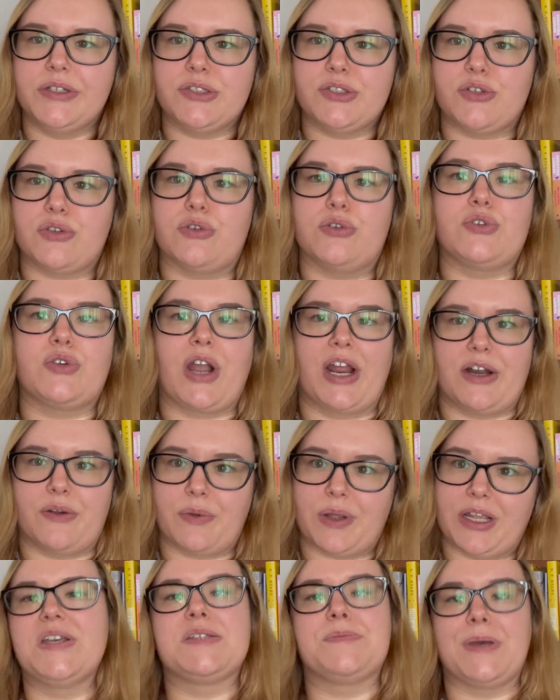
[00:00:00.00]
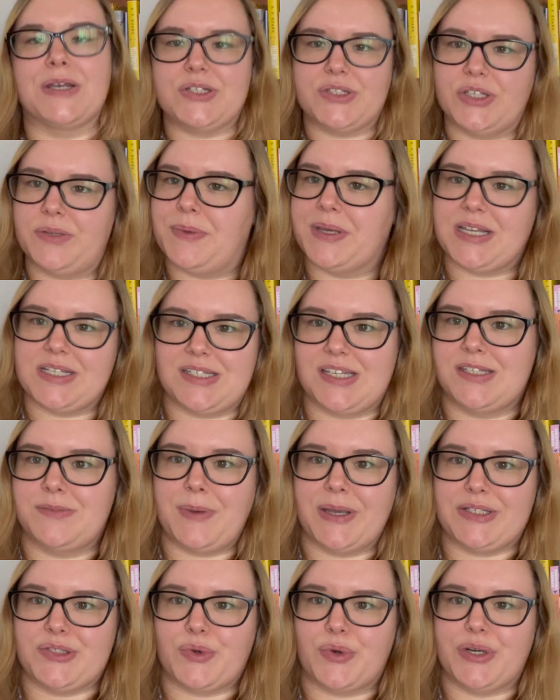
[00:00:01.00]
to try to read, especially because it's
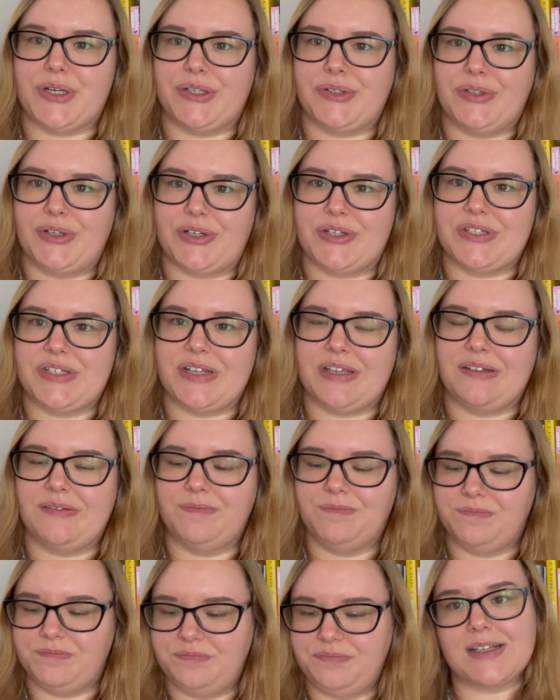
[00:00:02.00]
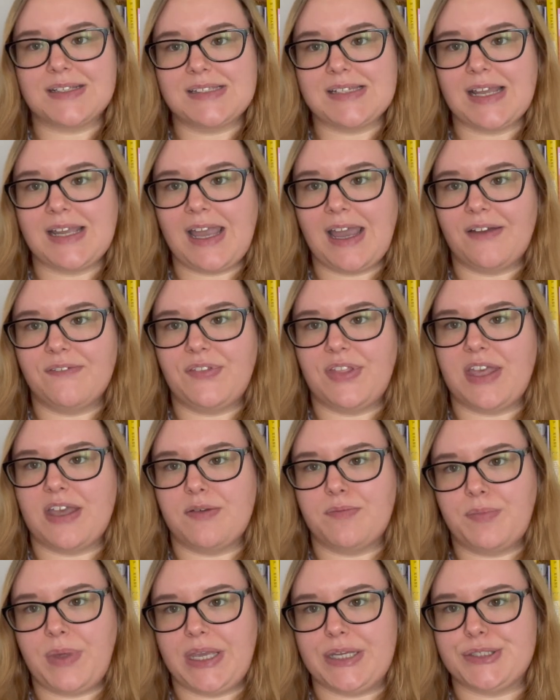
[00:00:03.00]
by Zora Neale Hurston. Next, I have The
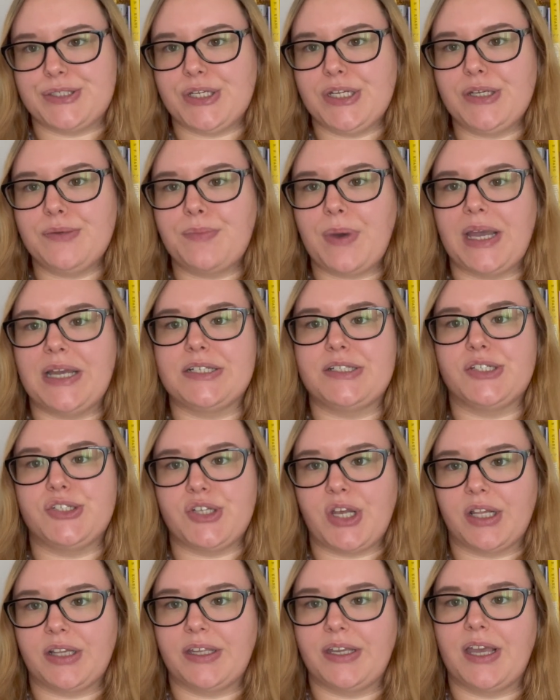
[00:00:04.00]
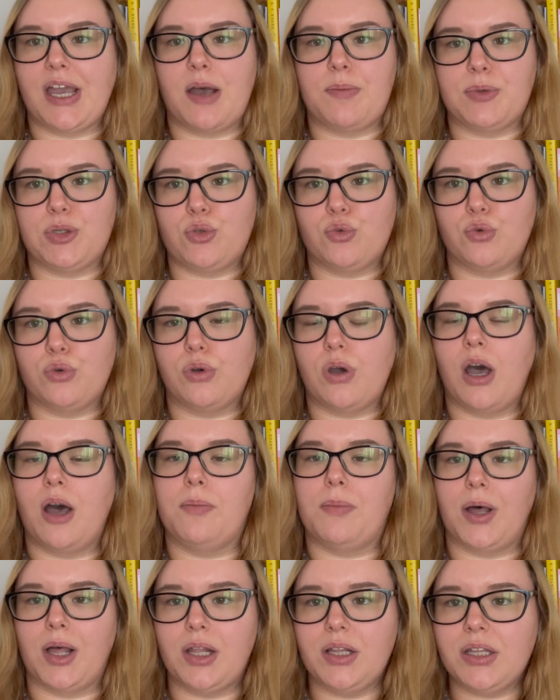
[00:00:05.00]
Impatient by Djaïli Amadou
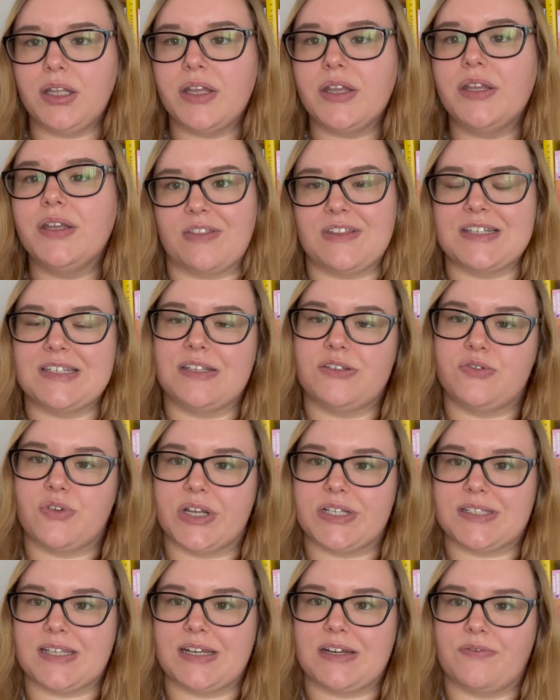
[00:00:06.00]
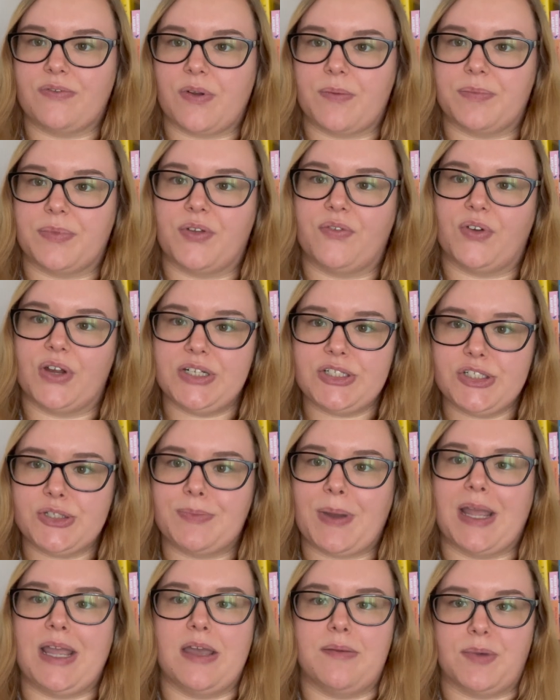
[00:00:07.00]
Amal. This is translated from the French
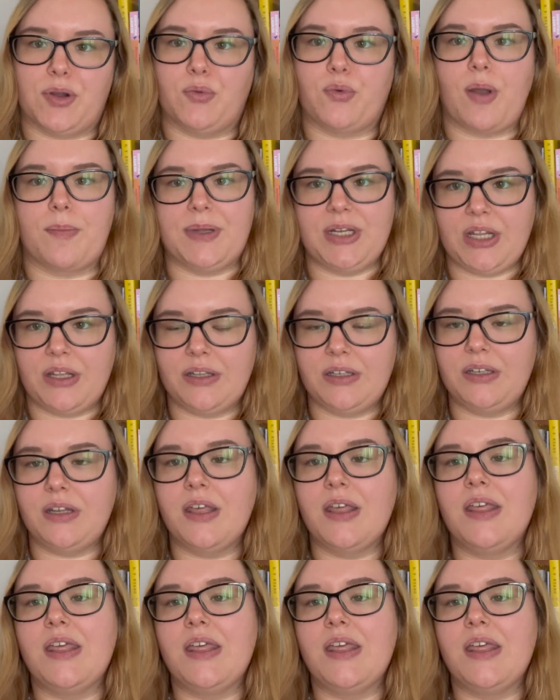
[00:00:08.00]
by Emma Ramadan,